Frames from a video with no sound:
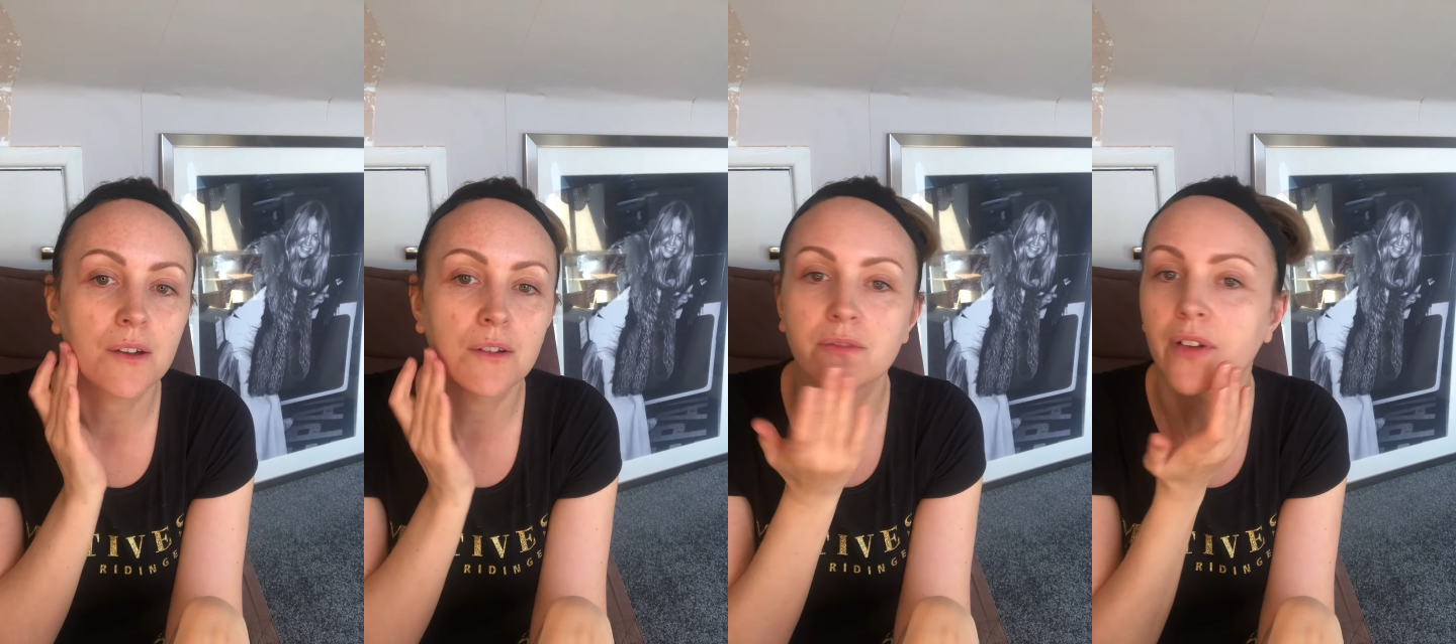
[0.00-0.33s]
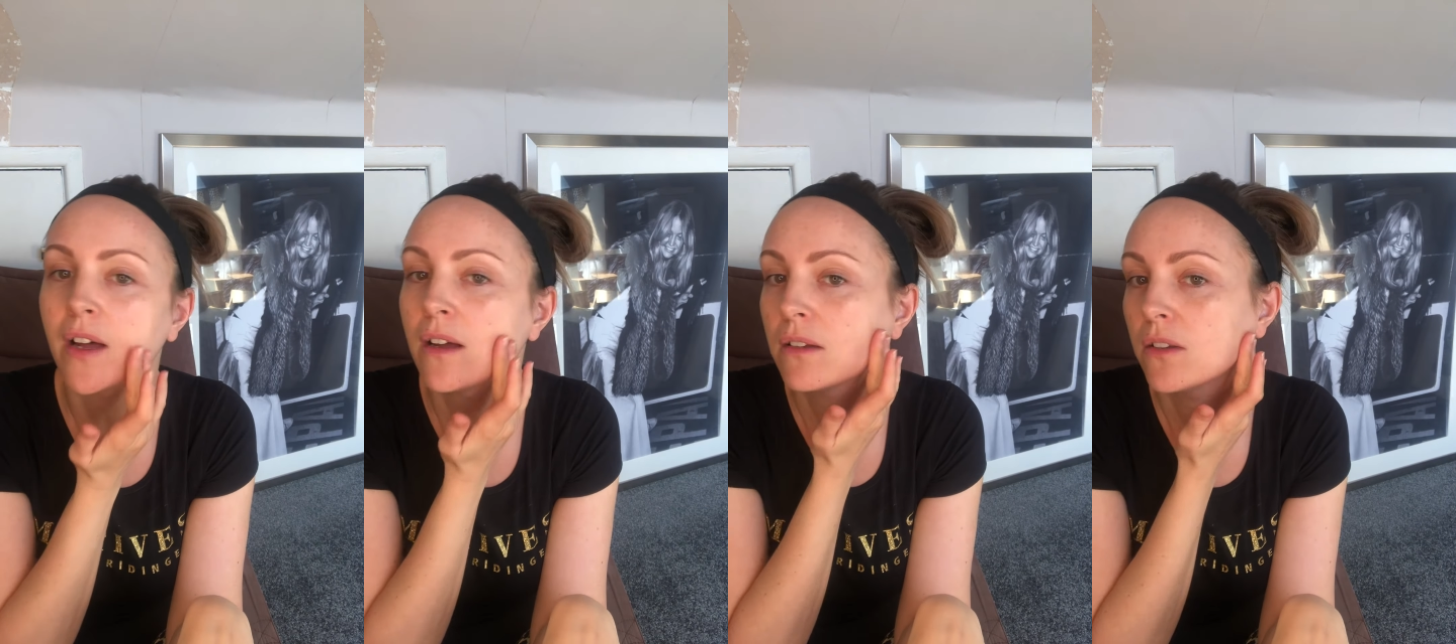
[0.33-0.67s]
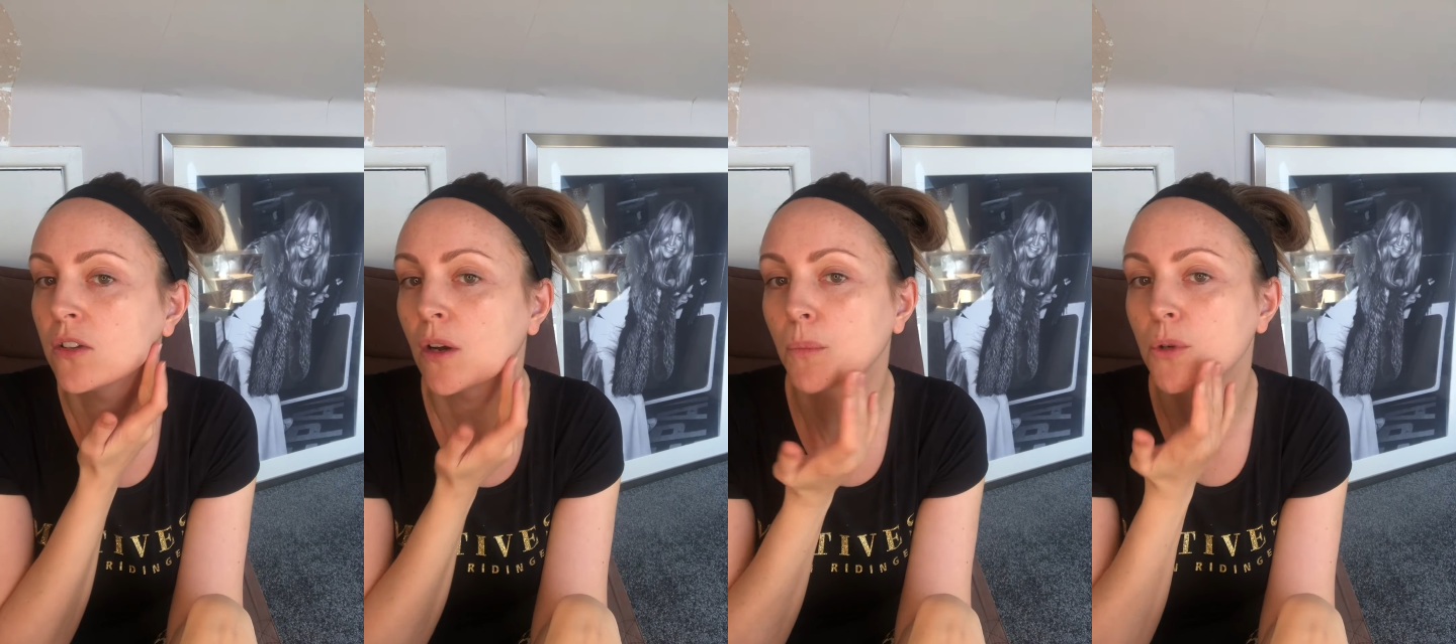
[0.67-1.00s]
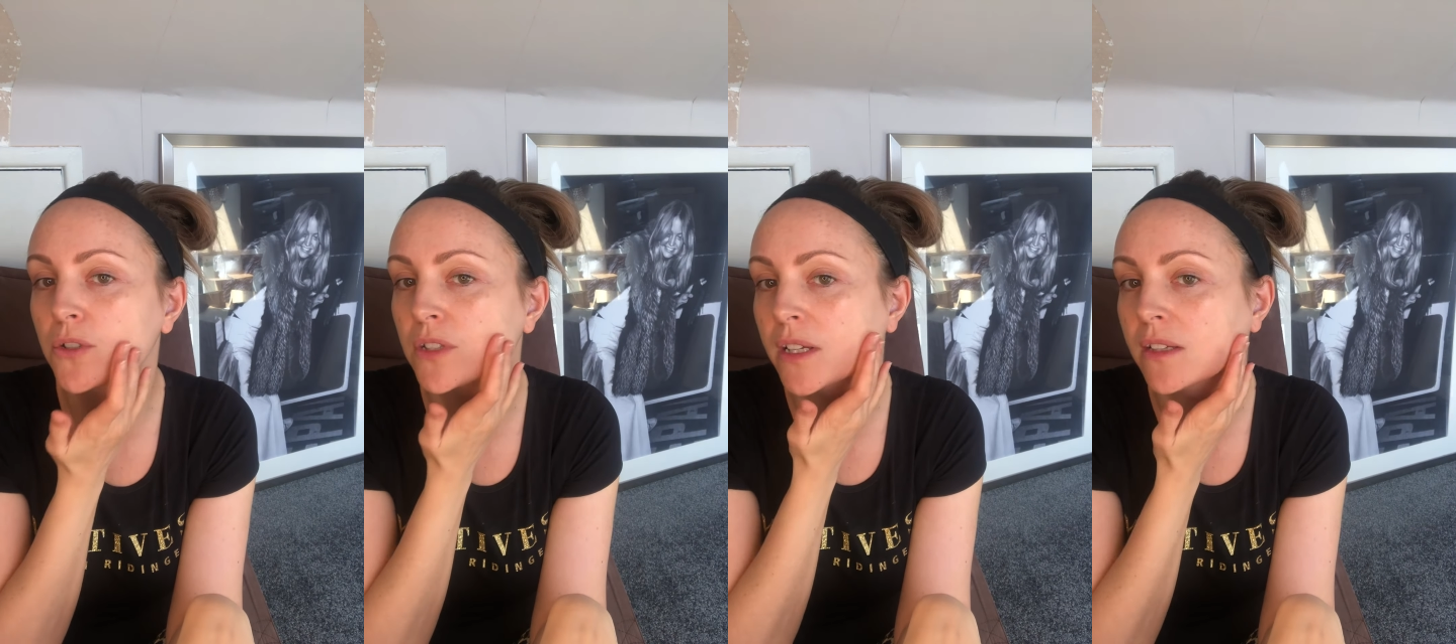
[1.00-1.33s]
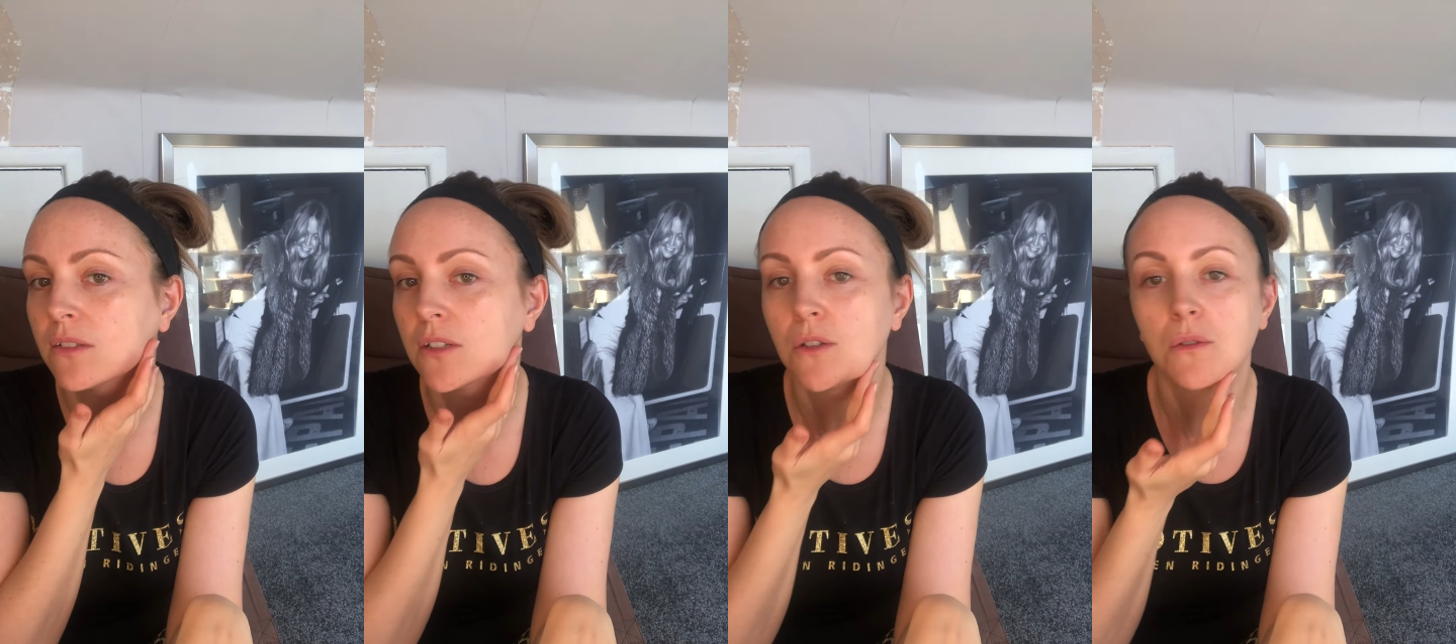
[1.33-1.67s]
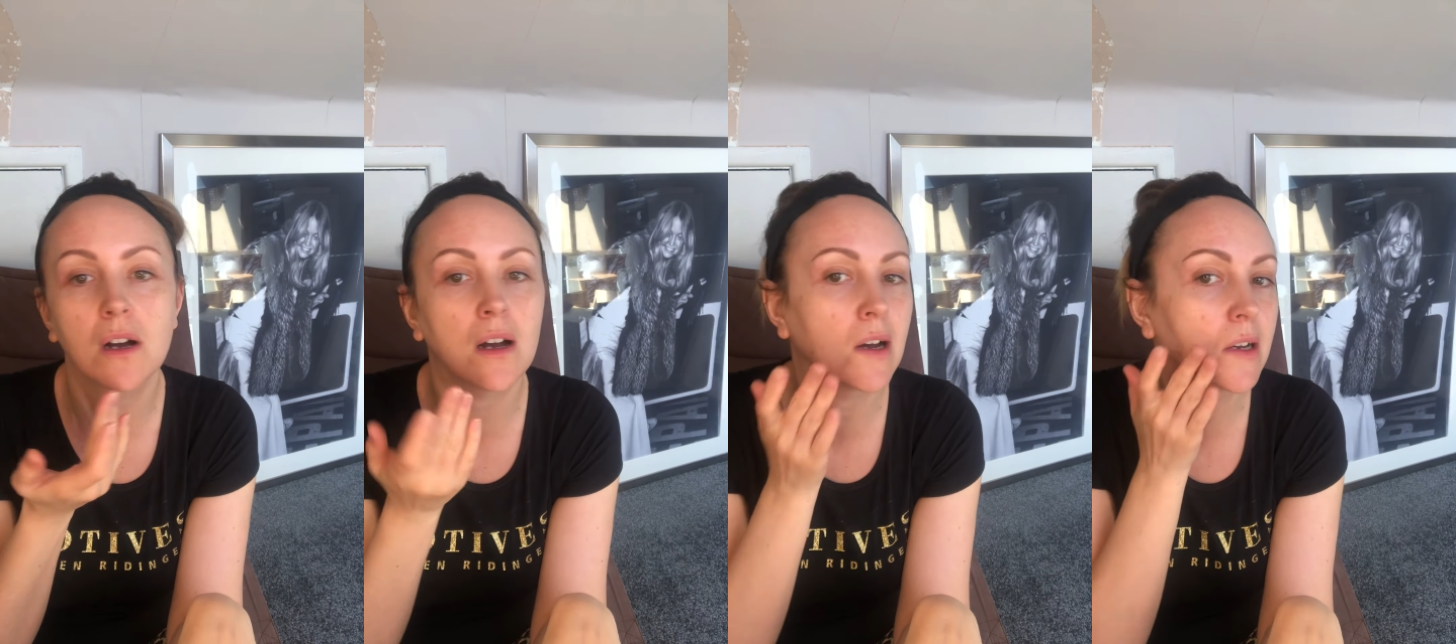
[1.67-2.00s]
over, you're not pushing it in too
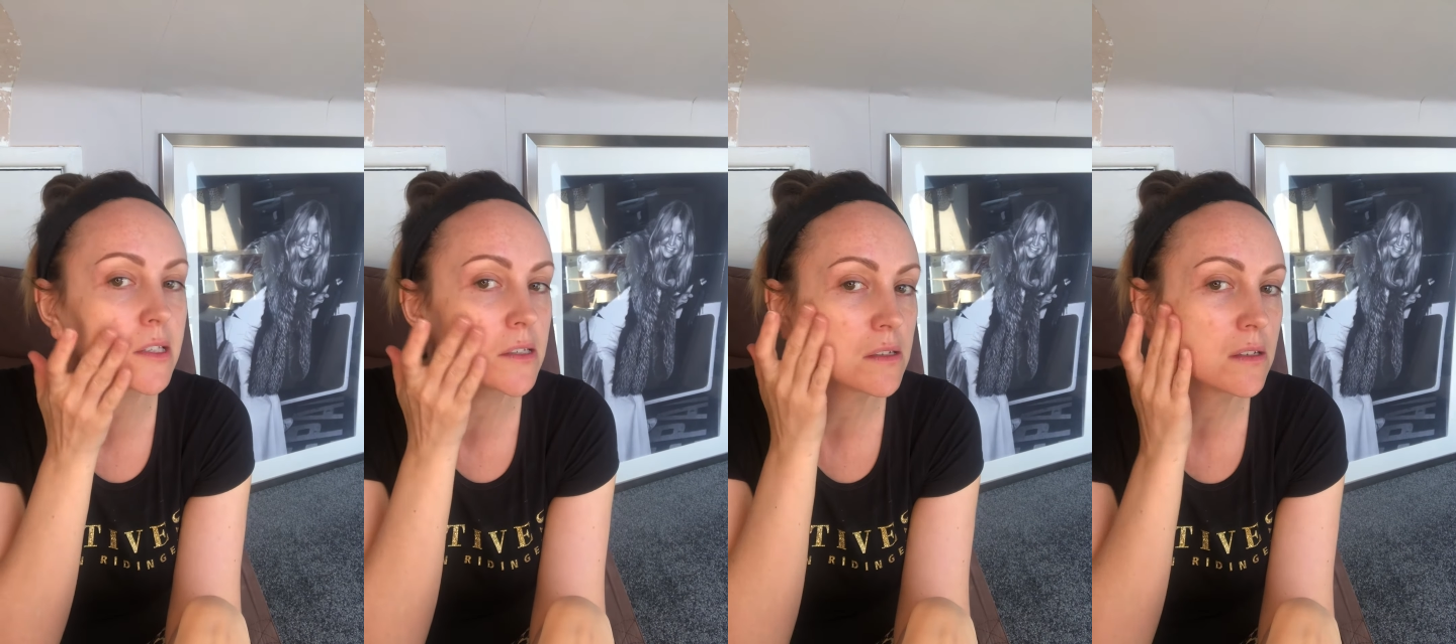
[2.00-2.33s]
hard.